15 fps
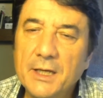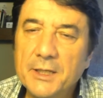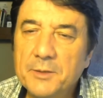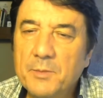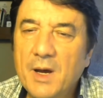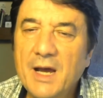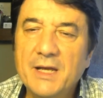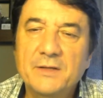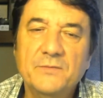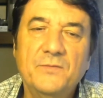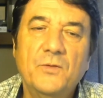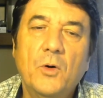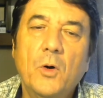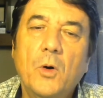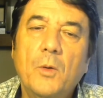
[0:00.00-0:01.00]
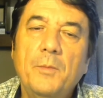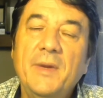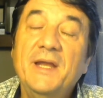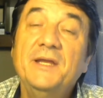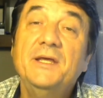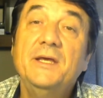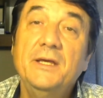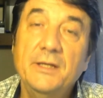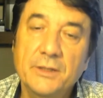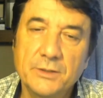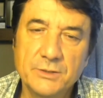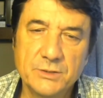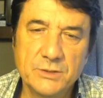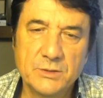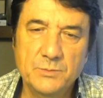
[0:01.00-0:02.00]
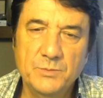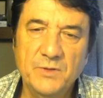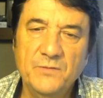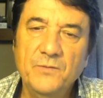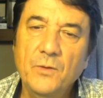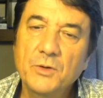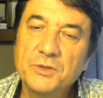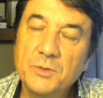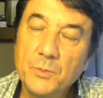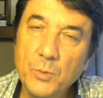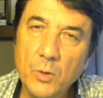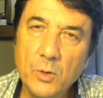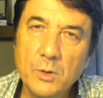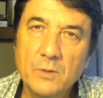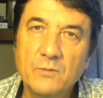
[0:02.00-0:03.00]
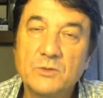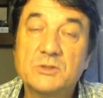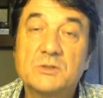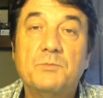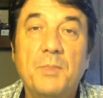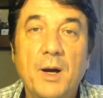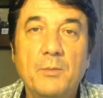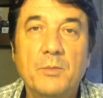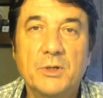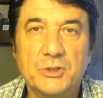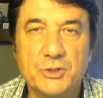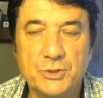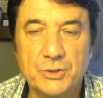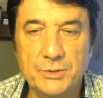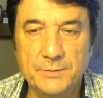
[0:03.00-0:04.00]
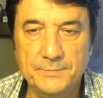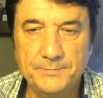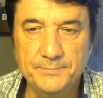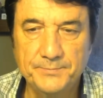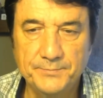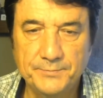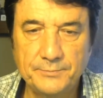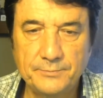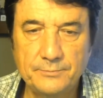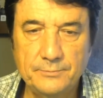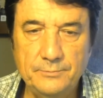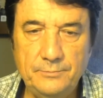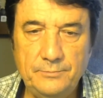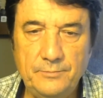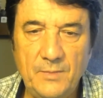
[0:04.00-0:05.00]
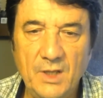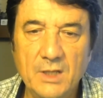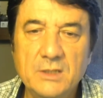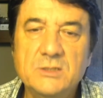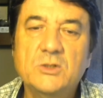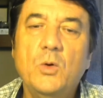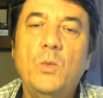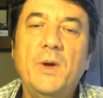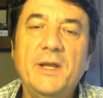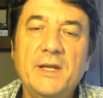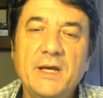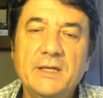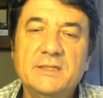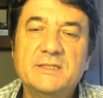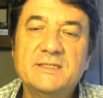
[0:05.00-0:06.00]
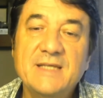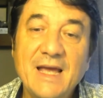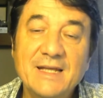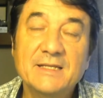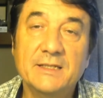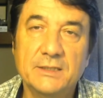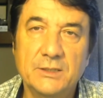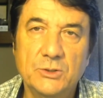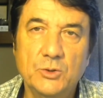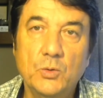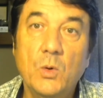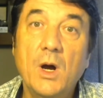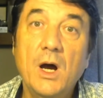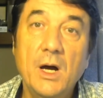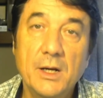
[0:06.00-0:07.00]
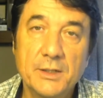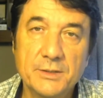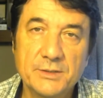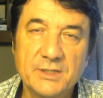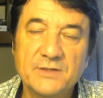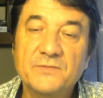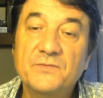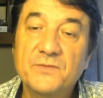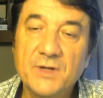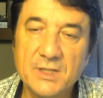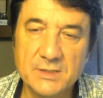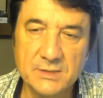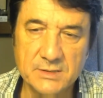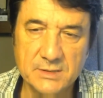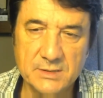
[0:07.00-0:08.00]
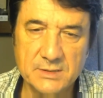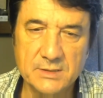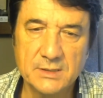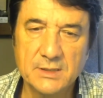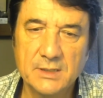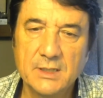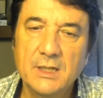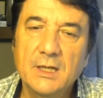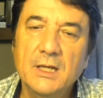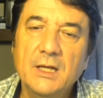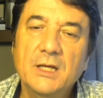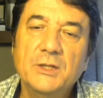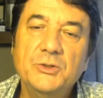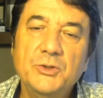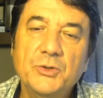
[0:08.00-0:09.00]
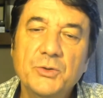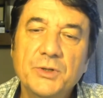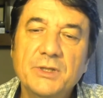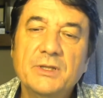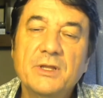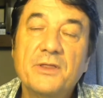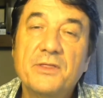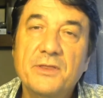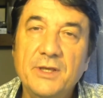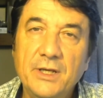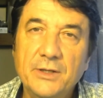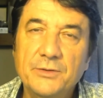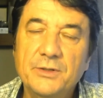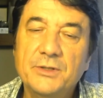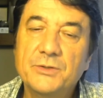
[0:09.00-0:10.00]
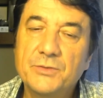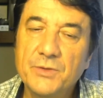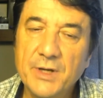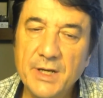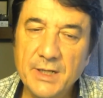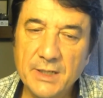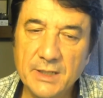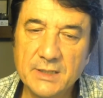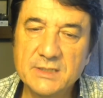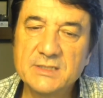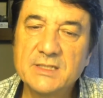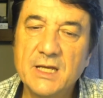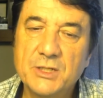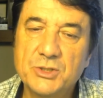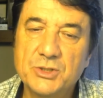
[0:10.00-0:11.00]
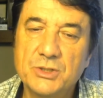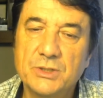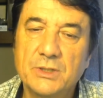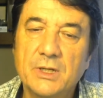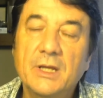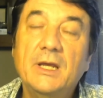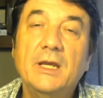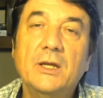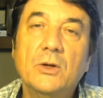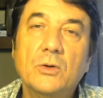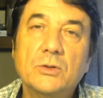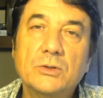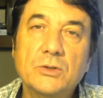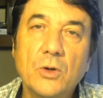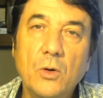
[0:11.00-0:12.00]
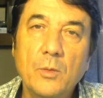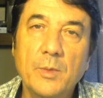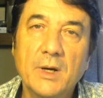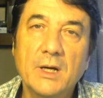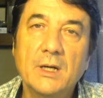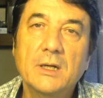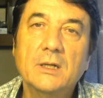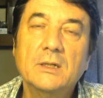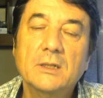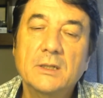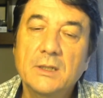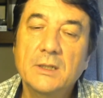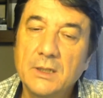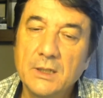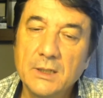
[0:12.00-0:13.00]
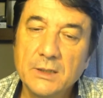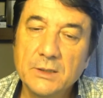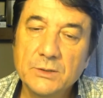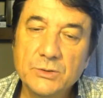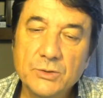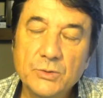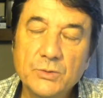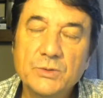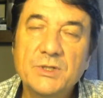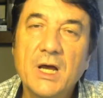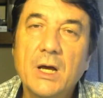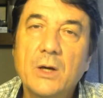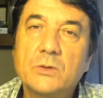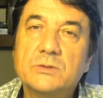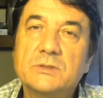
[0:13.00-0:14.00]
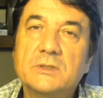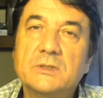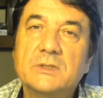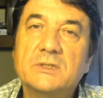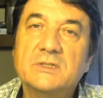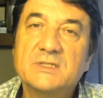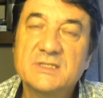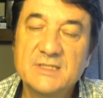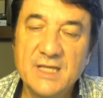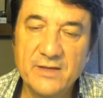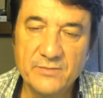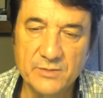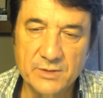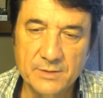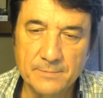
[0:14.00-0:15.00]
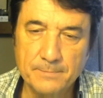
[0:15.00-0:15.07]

in mind for many years before the book was published. So when I said it to Art and France during the theory training session in October 2007,